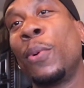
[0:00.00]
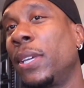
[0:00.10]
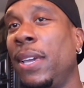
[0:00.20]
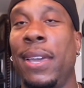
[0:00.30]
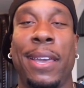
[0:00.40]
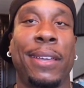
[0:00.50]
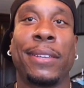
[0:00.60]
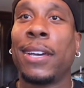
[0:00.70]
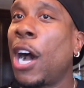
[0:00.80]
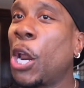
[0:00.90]
So again,
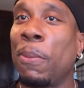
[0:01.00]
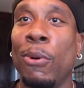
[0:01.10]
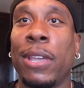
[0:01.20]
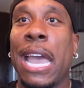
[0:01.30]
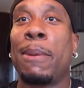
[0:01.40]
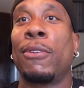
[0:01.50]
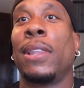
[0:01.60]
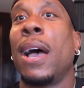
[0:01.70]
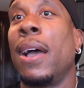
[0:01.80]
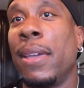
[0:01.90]
caught him on camera
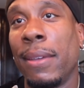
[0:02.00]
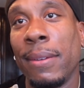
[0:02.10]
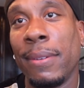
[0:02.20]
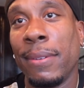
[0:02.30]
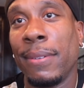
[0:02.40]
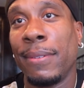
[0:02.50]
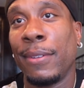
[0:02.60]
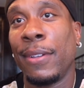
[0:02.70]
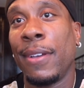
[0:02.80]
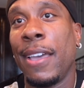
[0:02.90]
lying.
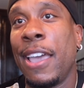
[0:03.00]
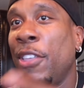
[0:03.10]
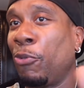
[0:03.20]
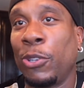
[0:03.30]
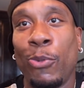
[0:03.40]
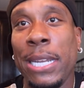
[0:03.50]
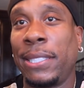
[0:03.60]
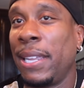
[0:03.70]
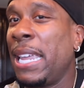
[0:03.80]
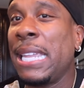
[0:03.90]
And this was
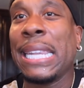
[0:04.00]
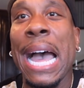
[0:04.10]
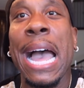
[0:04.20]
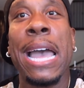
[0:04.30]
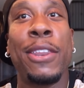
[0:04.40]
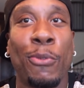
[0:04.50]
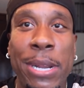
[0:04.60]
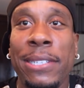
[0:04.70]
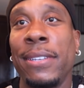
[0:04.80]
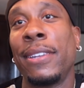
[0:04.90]
recent. He lied
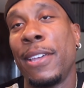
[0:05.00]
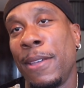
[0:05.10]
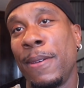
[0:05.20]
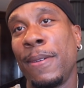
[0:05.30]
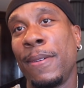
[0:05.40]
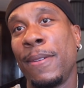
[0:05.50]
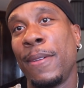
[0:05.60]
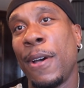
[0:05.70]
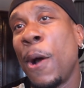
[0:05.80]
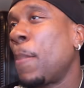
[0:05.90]
recently
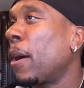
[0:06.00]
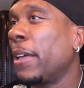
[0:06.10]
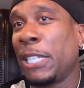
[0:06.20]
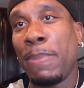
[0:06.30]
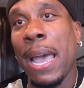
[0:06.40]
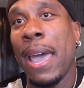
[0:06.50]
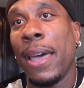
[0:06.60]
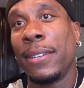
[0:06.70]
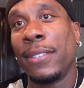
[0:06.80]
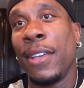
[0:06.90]
about his
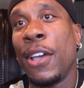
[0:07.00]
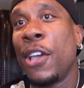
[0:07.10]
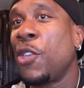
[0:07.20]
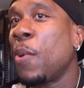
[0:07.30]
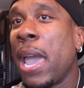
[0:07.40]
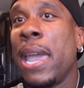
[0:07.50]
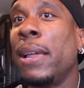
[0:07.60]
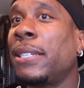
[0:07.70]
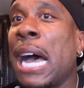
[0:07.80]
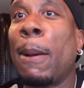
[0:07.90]
past. You
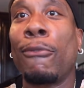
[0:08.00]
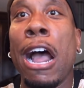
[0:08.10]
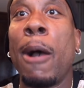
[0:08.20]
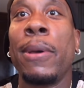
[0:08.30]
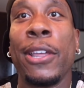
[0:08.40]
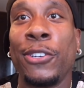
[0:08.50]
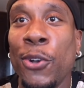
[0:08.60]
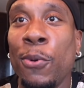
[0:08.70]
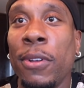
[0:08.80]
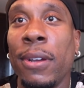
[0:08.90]
ate top ramen and
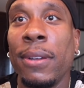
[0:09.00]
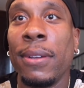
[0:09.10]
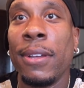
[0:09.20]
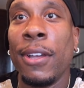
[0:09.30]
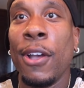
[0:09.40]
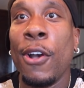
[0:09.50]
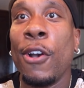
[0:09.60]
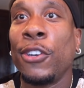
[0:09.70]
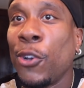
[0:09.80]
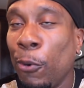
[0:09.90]
tuna.
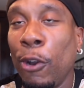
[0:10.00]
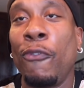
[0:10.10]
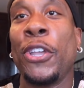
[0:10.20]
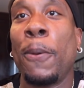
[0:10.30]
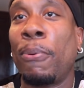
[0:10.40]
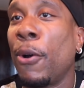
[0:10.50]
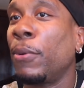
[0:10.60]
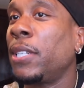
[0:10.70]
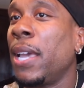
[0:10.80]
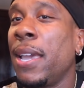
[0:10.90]
Tuna for your
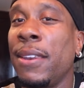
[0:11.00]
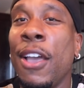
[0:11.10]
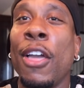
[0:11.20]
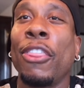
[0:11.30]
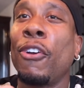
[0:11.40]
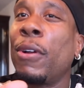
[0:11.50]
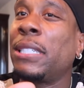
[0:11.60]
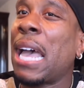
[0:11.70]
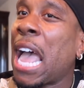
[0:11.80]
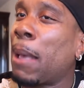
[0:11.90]
protein. There
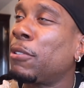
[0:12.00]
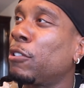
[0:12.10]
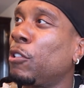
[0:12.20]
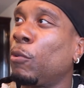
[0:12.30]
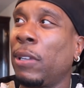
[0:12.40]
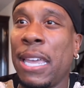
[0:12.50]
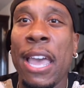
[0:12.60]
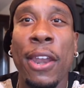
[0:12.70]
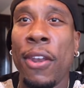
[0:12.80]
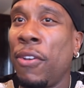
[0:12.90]
is
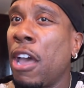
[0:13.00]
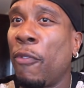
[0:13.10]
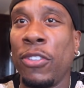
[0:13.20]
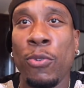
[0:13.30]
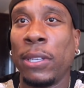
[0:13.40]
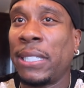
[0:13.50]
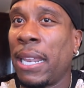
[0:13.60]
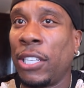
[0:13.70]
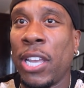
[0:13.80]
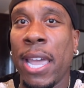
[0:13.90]
absolutely nothing you can
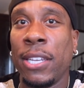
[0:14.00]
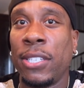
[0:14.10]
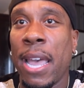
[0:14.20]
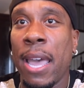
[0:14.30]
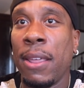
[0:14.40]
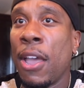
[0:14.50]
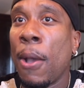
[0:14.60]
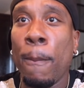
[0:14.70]
say to change that